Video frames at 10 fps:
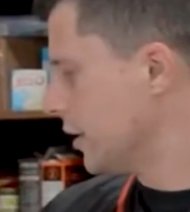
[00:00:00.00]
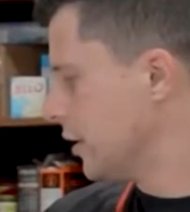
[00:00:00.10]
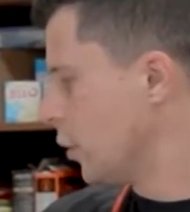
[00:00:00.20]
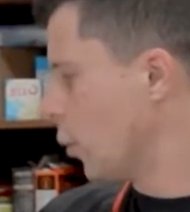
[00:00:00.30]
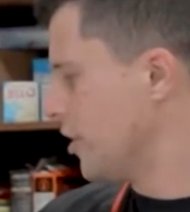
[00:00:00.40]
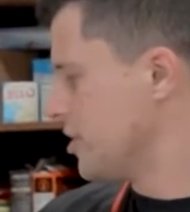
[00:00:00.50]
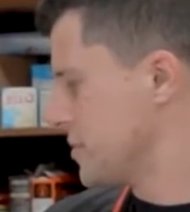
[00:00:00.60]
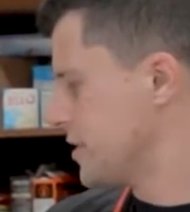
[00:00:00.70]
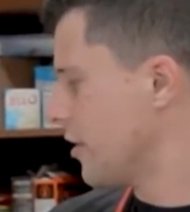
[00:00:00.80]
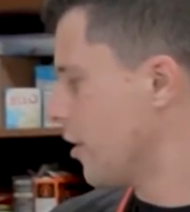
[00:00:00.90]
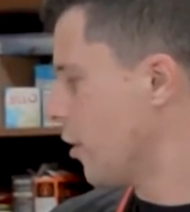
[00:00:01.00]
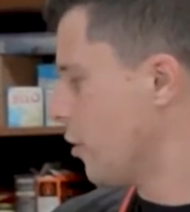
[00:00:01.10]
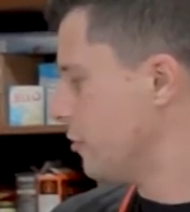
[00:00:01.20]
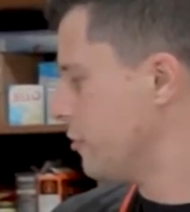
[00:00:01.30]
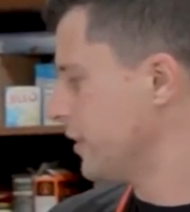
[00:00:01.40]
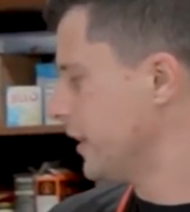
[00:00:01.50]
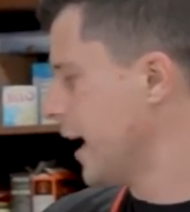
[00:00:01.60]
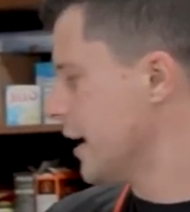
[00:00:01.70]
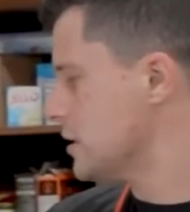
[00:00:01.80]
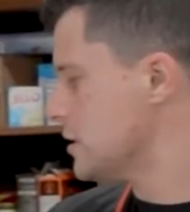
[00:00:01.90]
100% whole
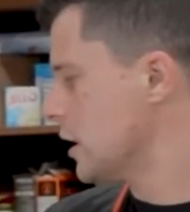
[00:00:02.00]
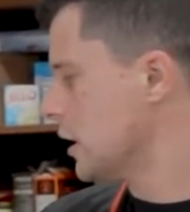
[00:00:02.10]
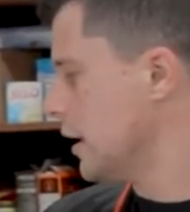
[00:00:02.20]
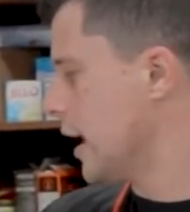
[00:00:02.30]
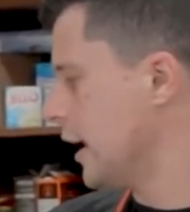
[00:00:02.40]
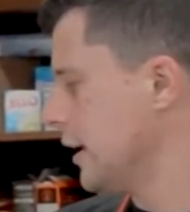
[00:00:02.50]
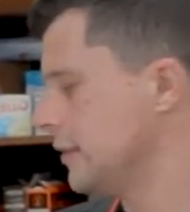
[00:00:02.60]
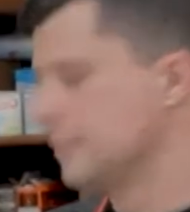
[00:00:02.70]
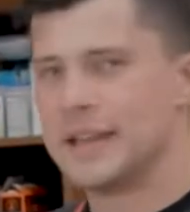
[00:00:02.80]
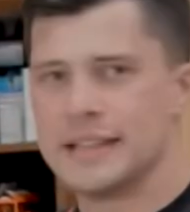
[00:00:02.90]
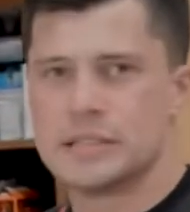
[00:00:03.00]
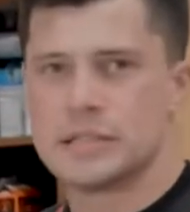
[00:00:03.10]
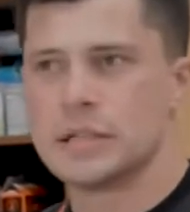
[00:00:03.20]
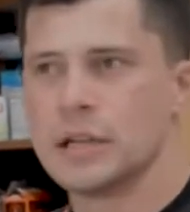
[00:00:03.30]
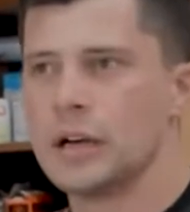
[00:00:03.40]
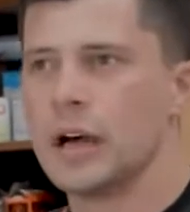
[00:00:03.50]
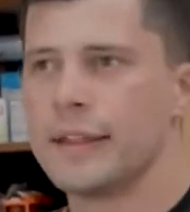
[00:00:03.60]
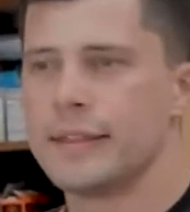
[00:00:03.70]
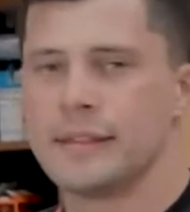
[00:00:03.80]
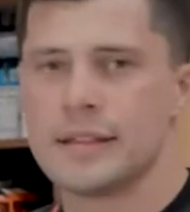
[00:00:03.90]
fillets, not minced. I
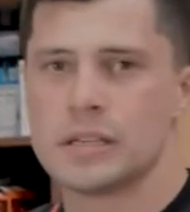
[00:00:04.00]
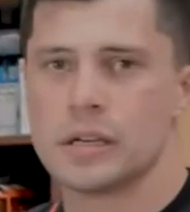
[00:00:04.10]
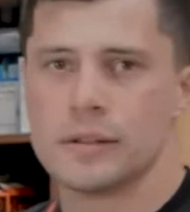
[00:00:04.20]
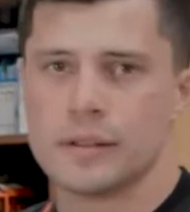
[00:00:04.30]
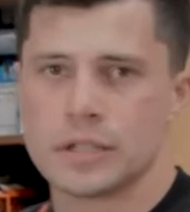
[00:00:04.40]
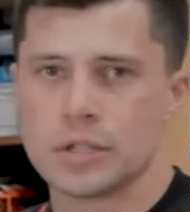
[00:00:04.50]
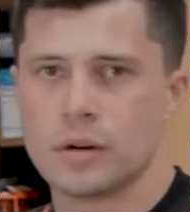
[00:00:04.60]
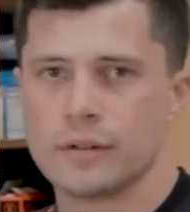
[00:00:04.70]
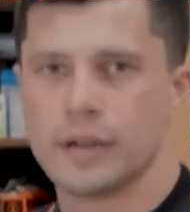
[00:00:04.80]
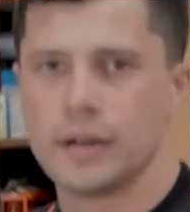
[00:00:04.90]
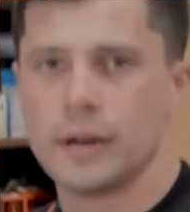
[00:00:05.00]
think that's a good thing, Sean, right?